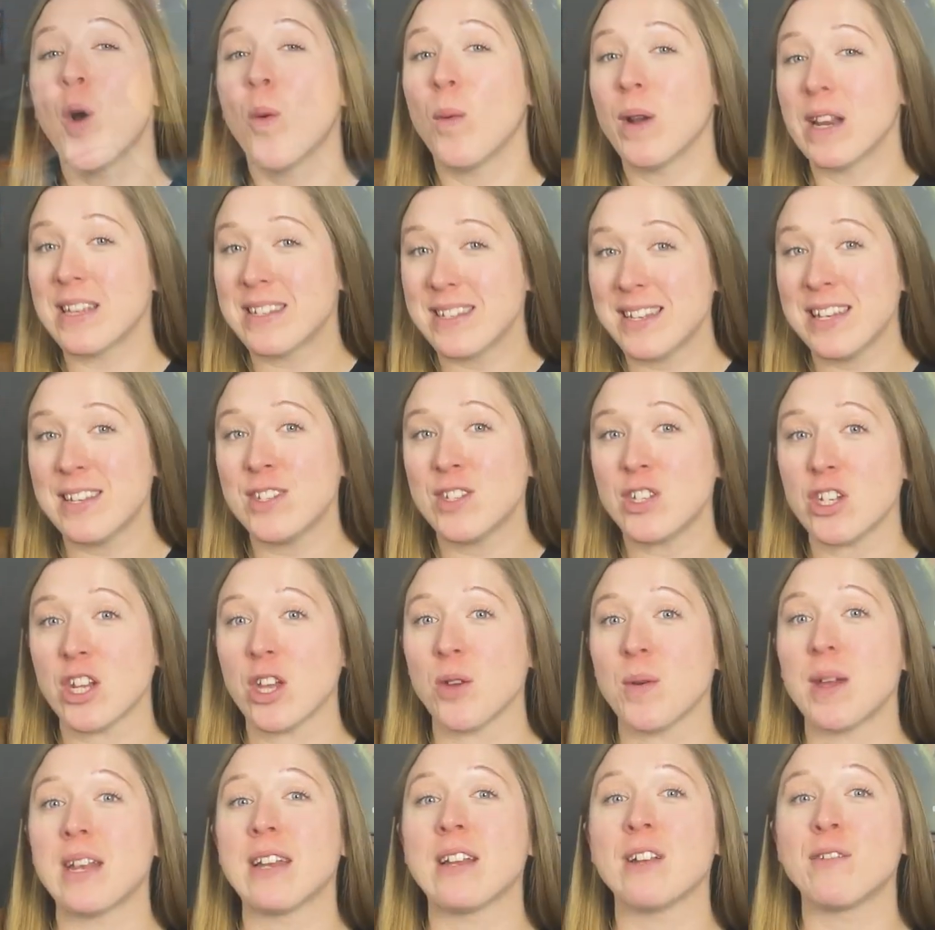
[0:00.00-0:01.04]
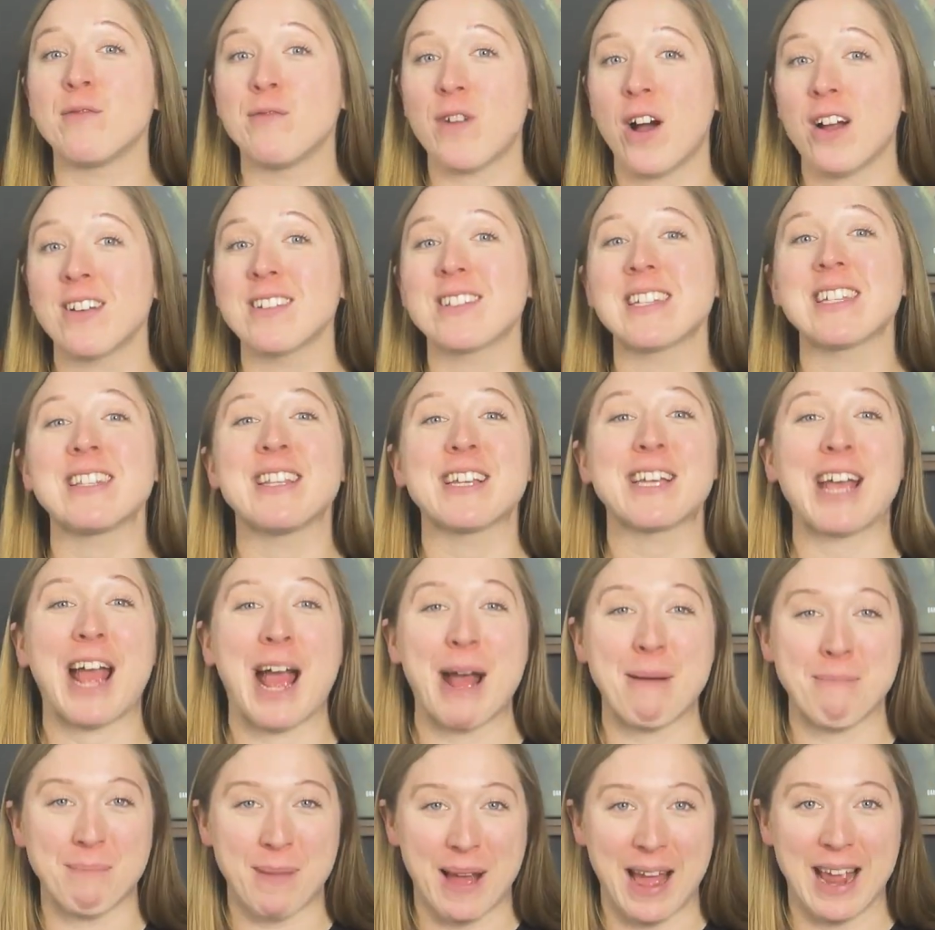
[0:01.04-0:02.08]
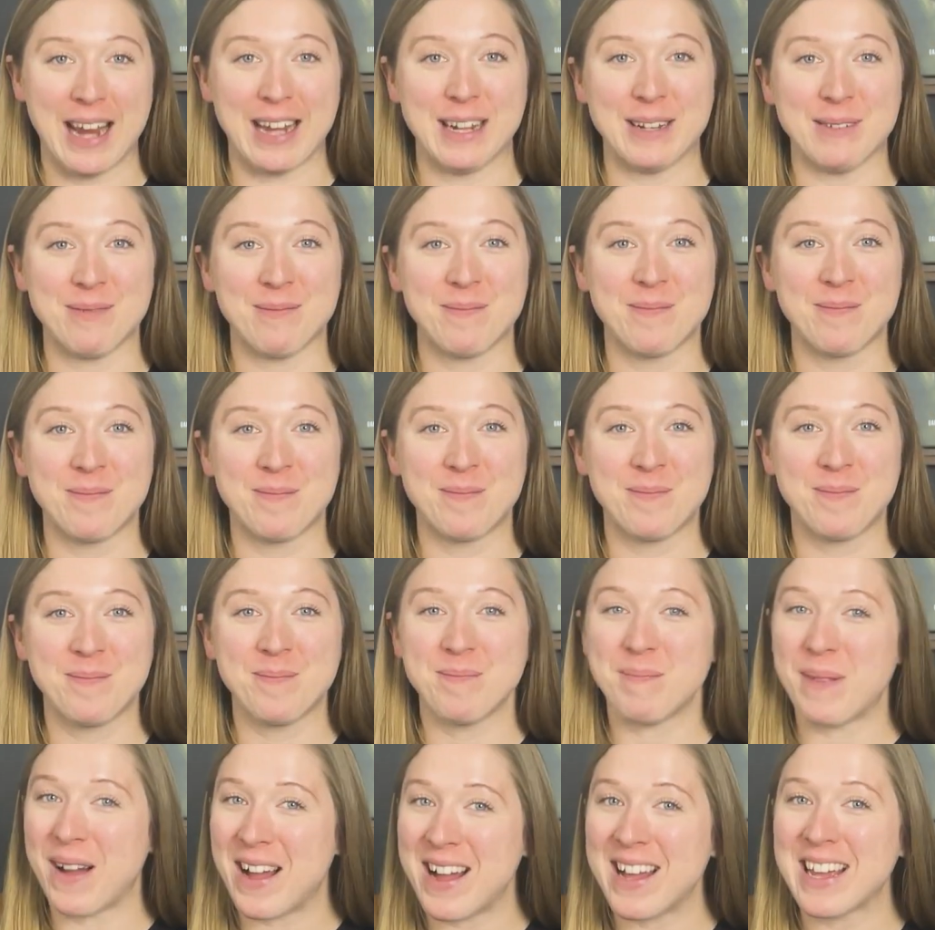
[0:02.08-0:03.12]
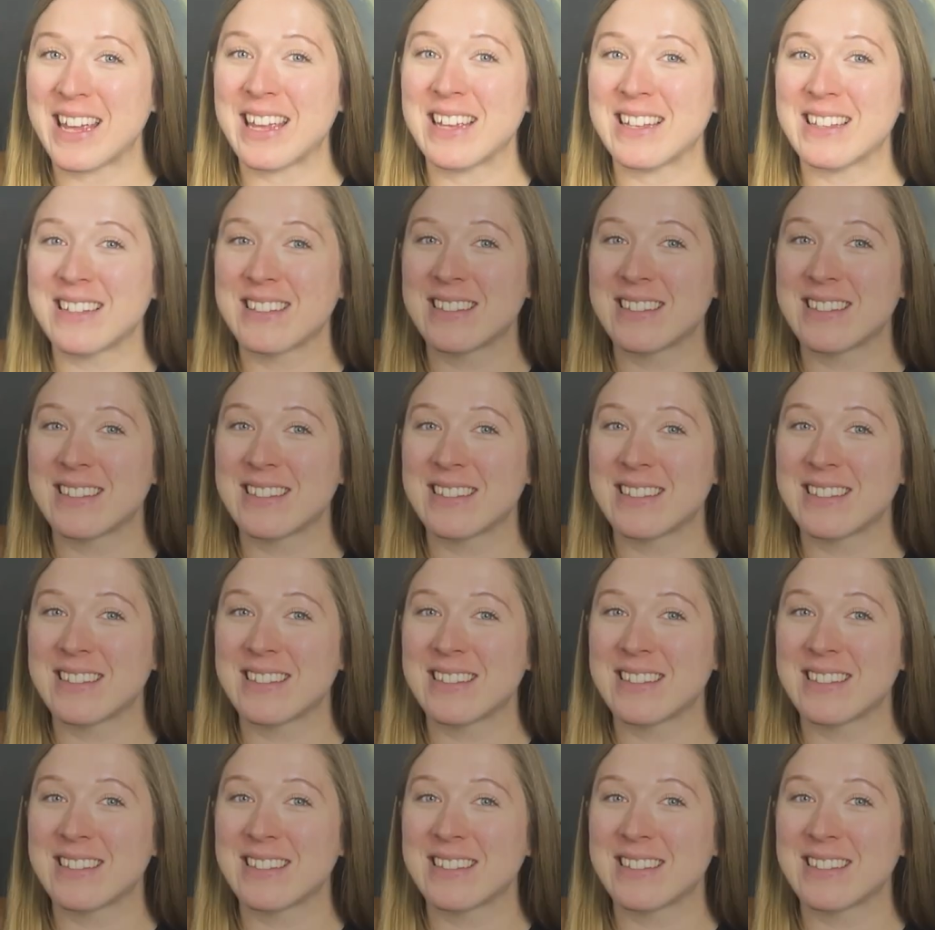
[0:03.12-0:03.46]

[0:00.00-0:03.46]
will assist you in advancing the campaign. Bye!